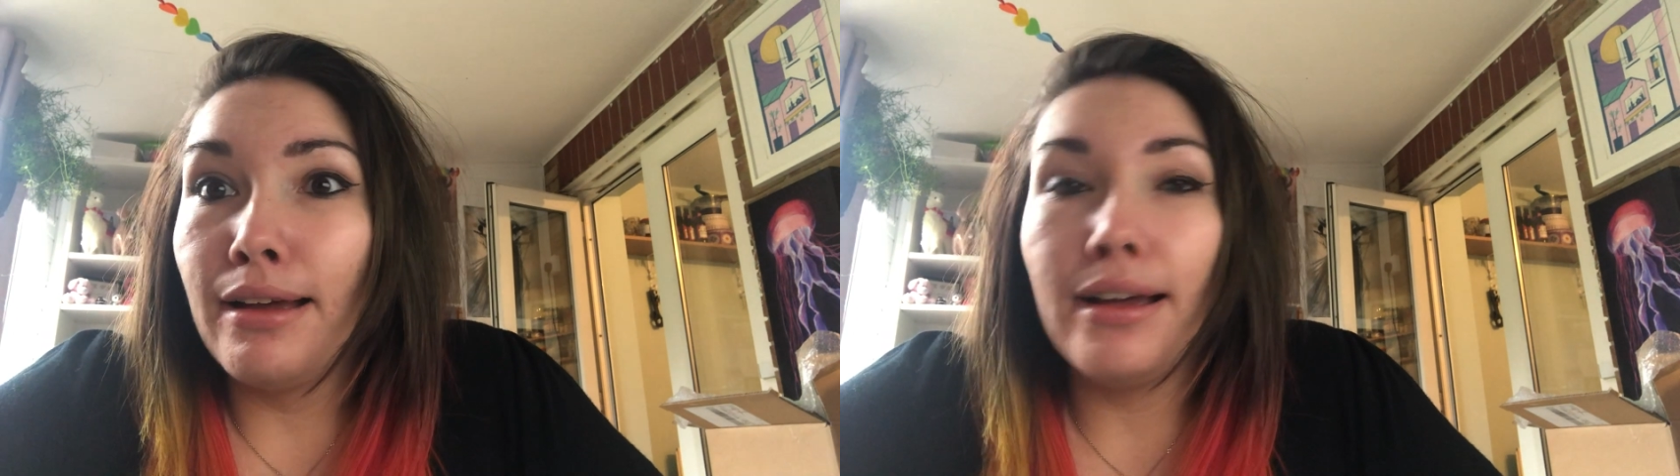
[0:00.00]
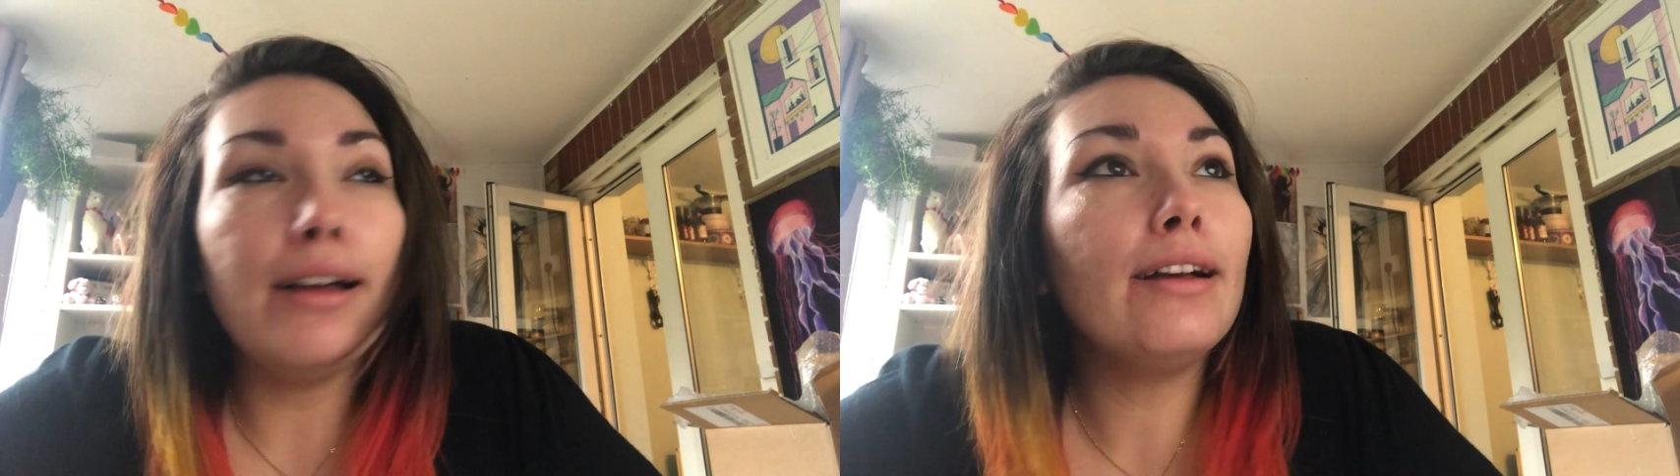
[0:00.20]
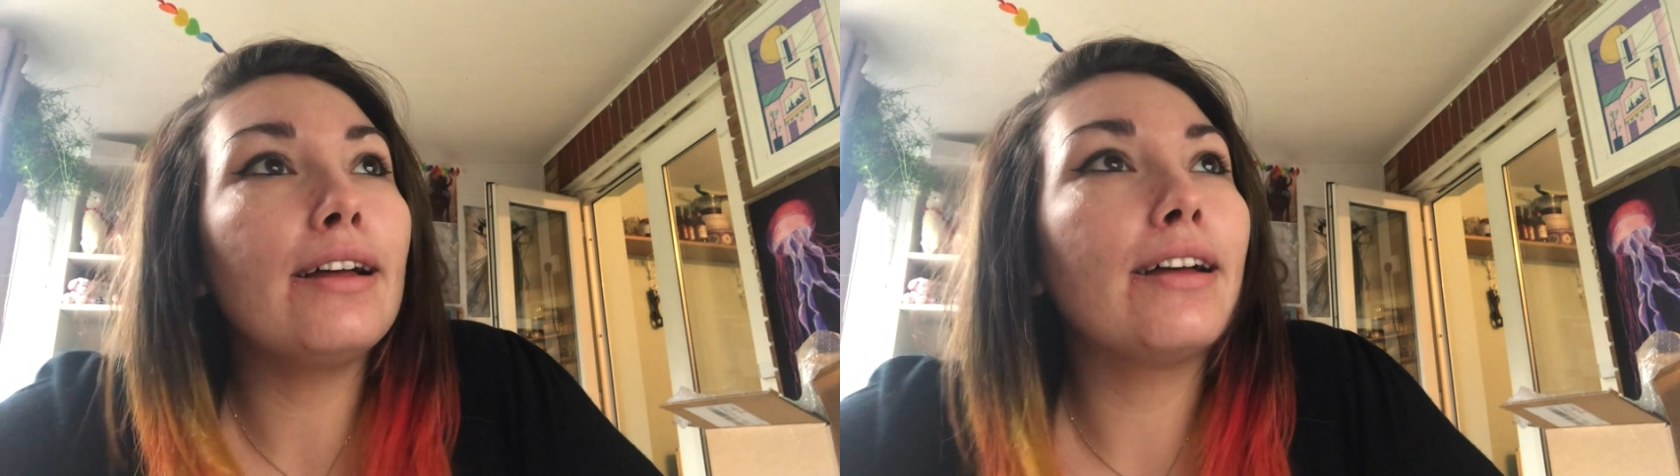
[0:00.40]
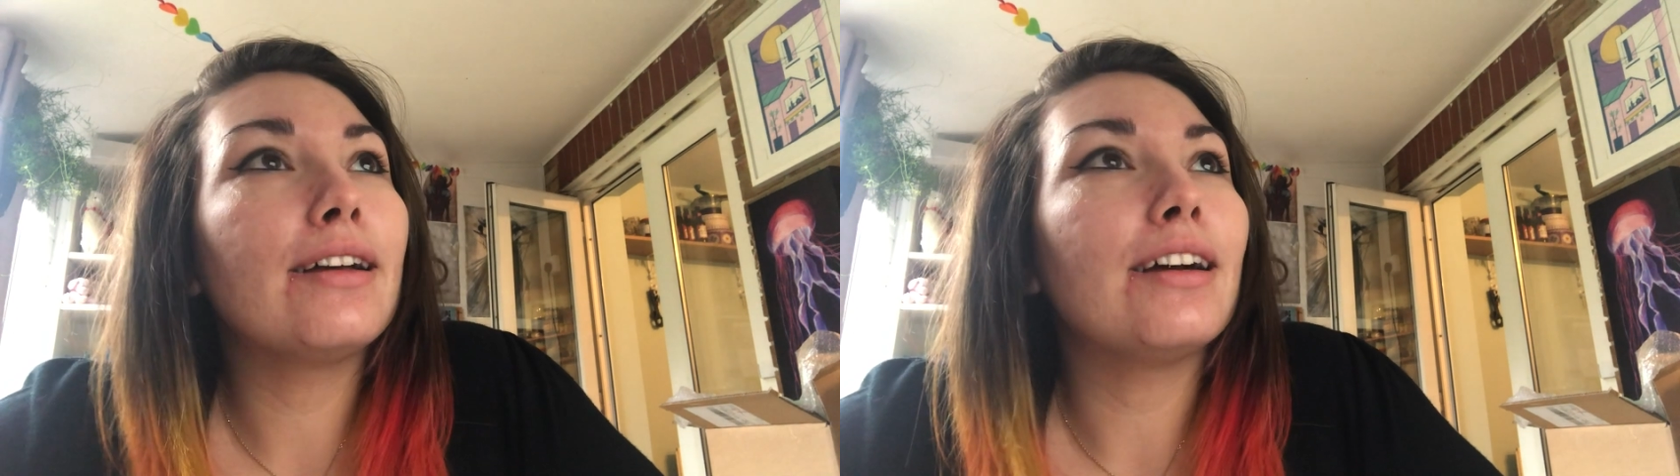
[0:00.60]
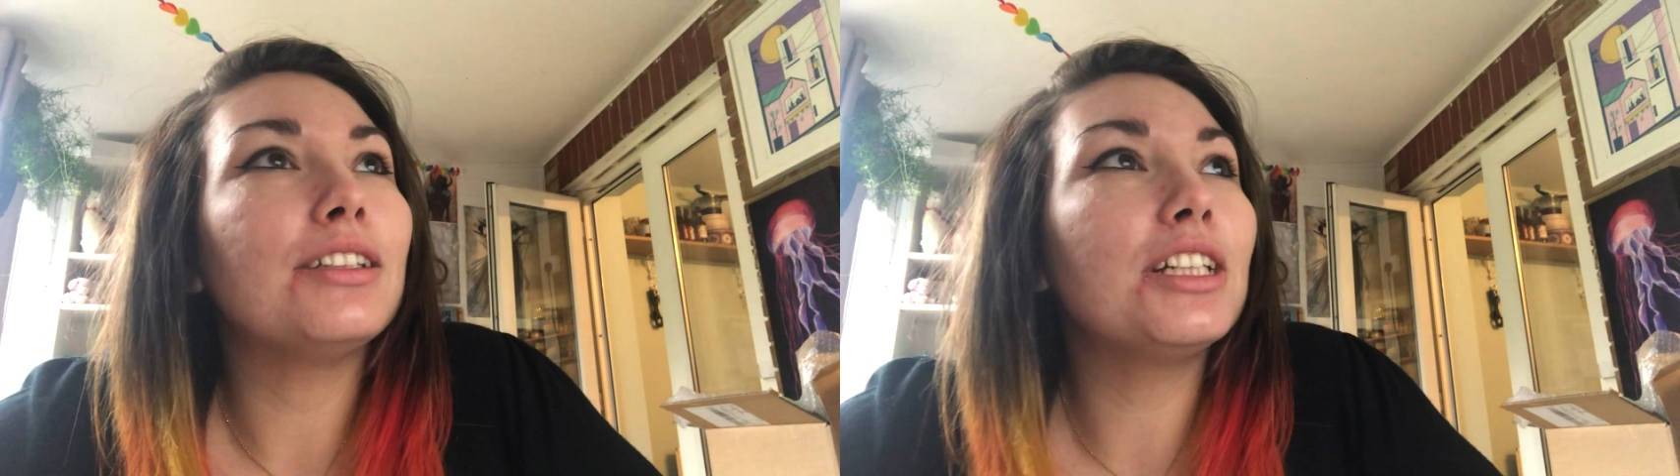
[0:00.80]

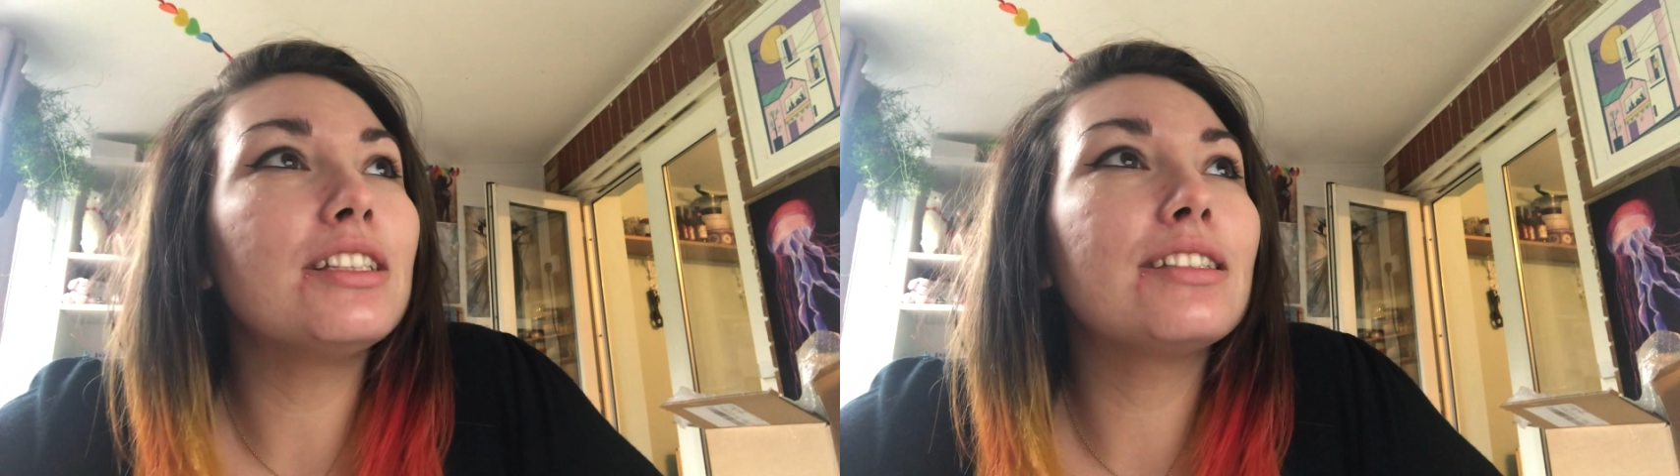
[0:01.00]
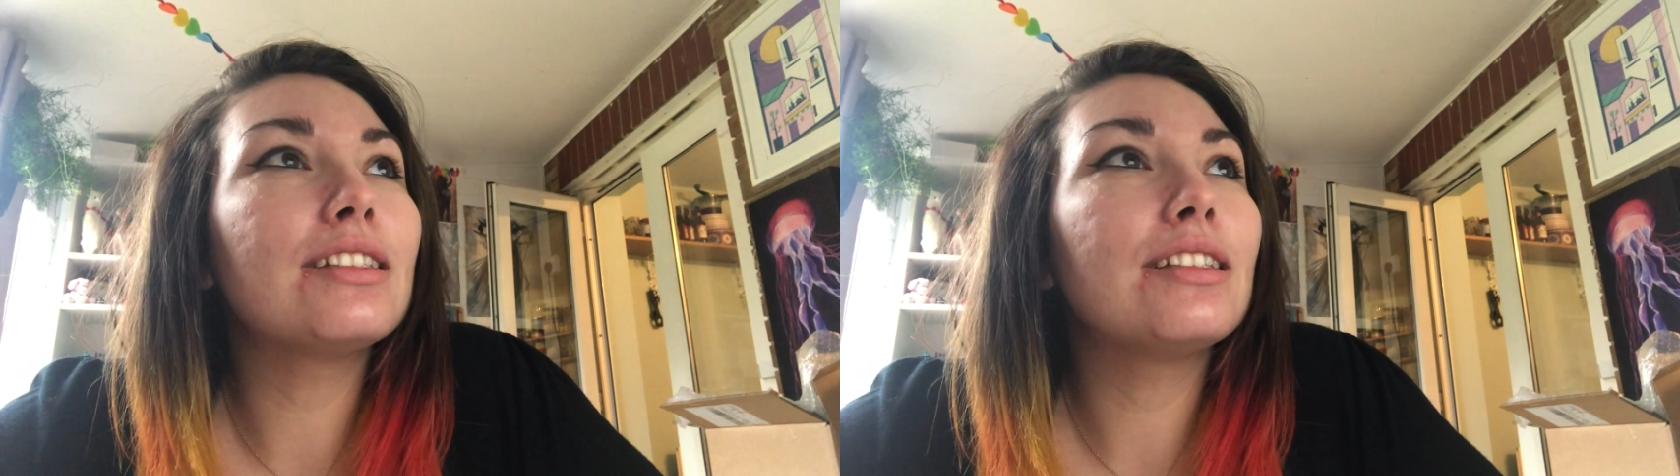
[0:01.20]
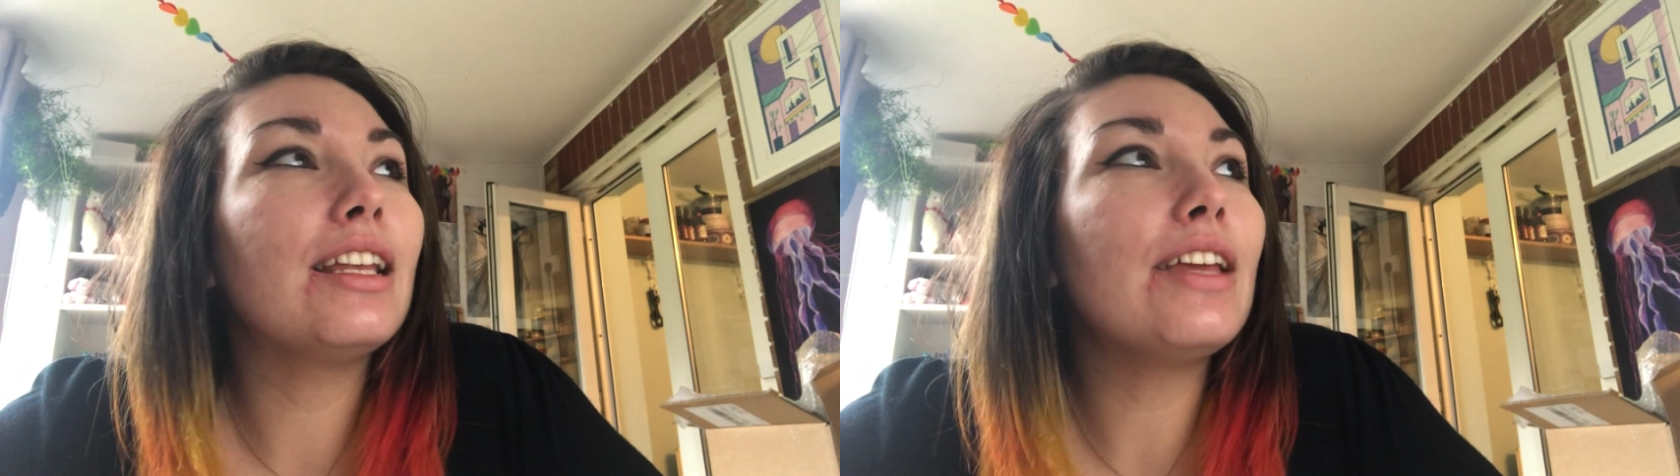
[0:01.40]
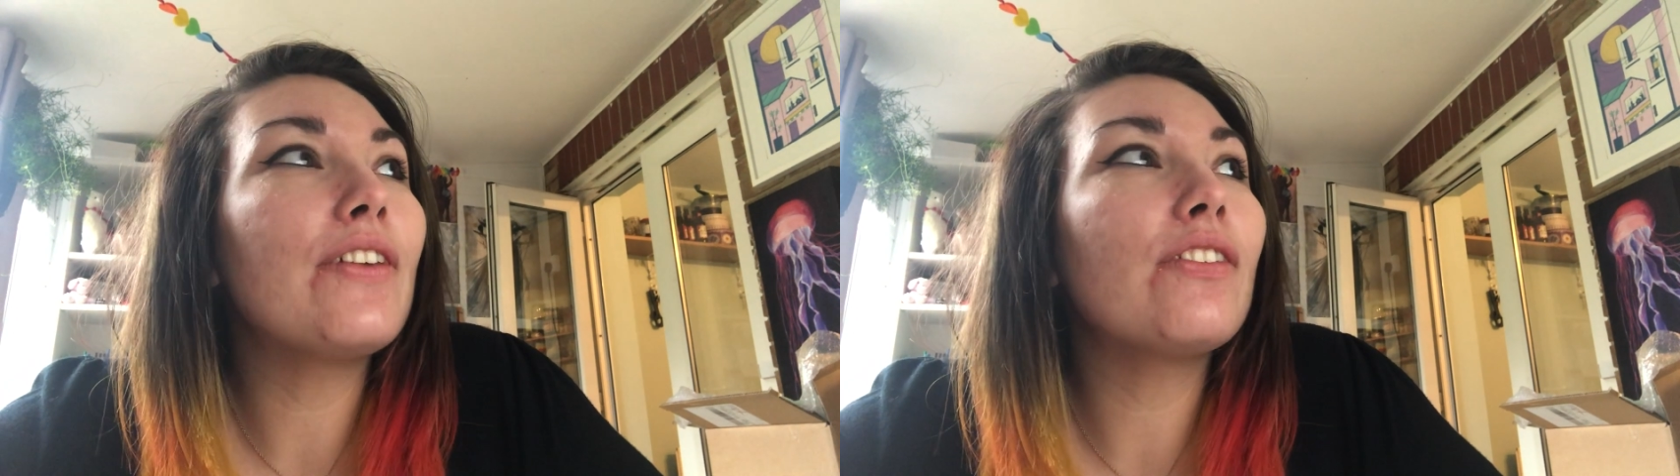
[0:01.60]
I just leave